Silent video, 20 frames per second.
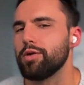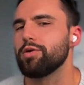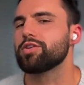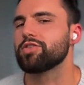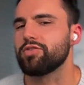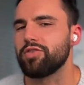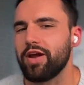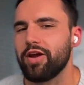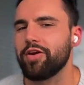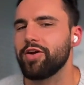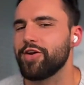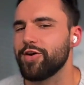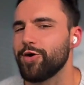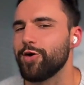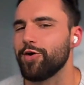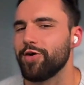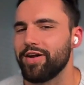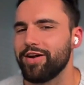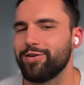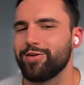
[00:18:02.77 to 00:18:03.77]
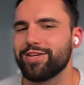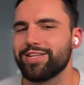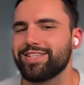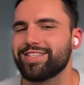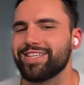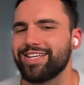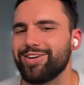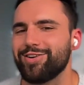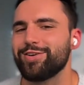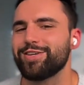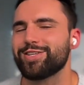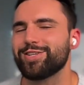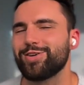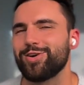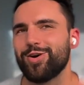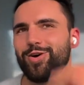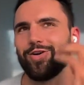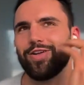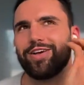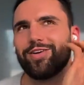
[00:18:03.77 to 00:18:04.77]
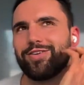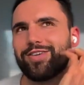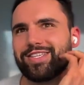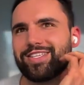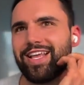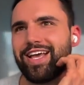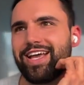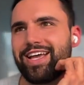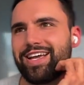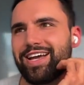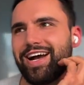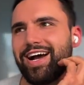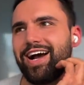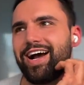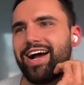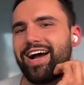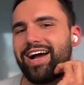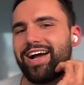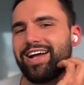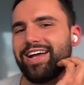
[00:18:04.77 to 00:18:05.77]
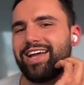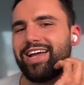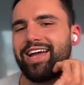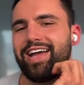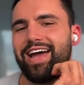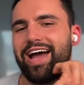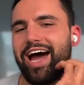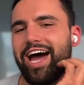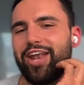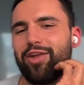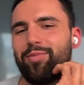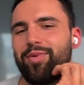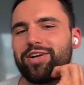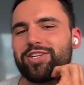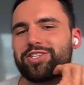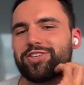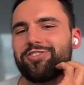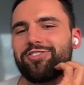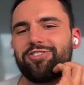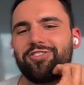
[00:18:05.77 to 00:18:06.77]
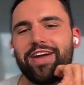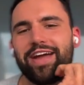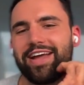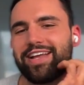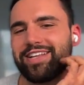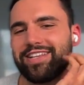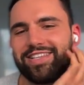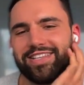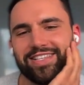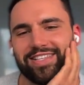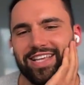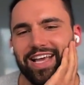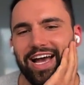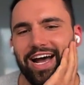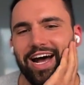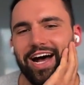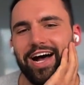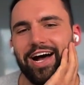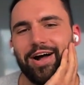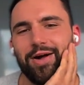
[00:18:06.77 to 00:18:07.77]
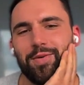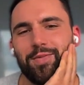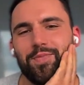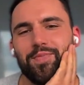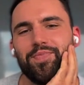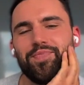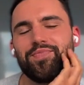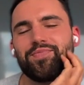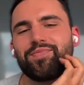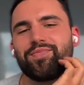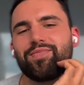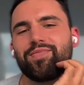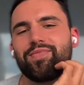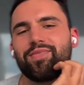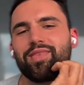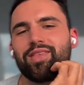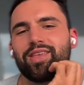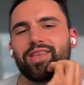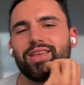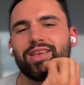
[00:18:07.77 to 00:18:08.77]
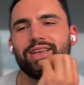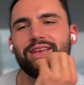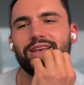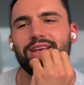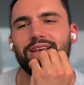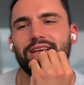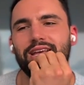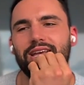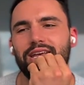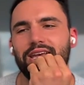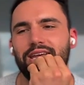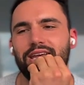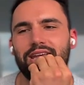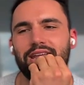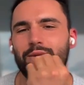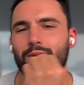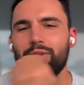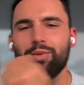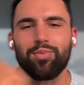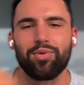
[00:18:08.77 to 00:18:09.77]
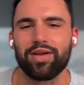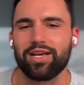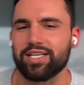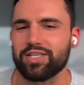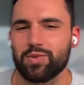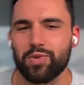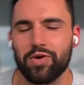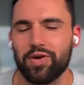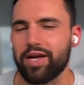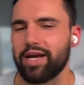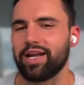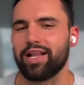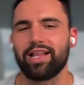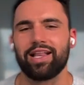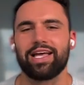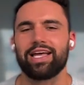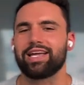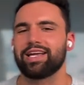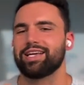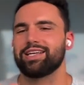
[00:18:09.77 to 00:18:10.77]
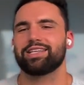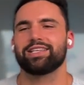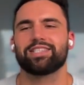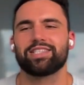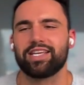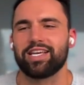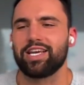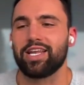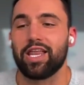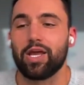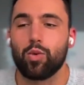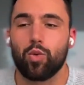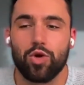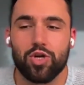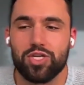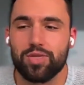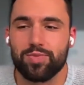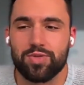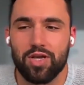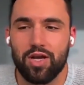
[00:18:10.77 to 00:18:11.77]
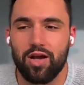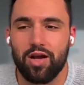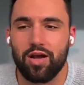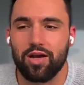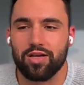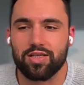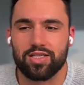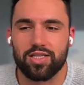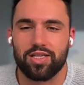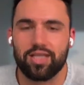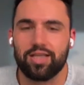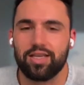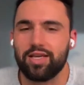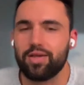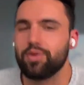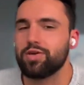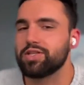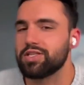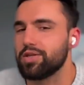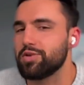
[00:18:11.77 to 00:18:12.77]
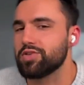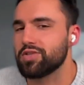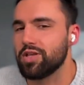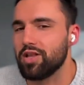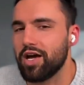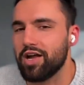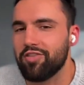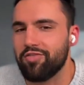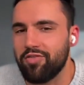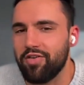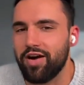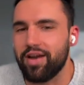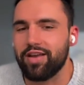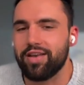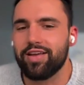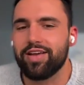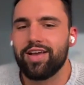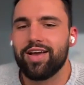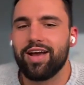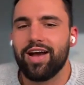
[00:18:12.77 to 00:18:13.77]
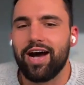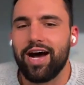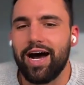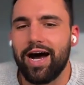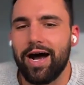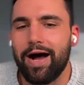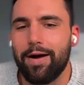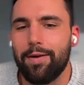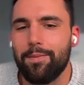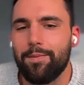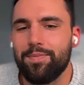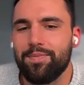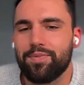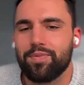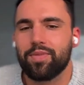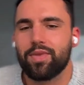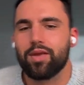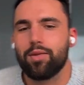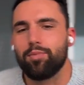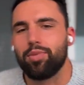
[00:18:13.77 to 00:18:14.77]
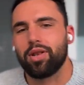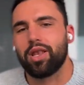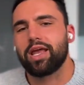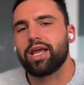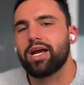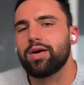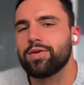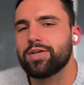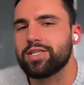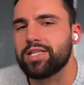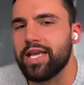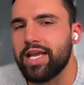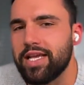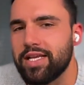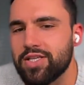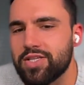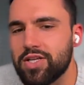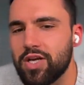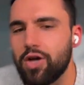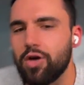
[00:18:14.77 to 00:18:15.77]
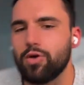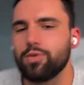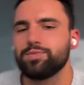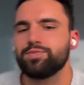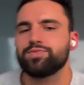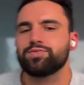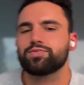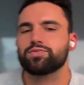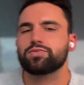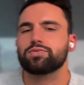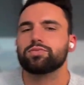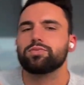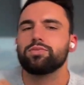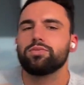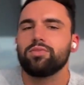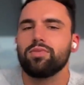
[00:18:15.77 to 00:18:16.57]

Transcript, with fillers: night was cool. It was very cool. It was it was cool. It was like uh, had a bunch of friends um, in one place. We were kind of like singing like worship songs, and it was it was a lot of fun. Um, but like I was saying, so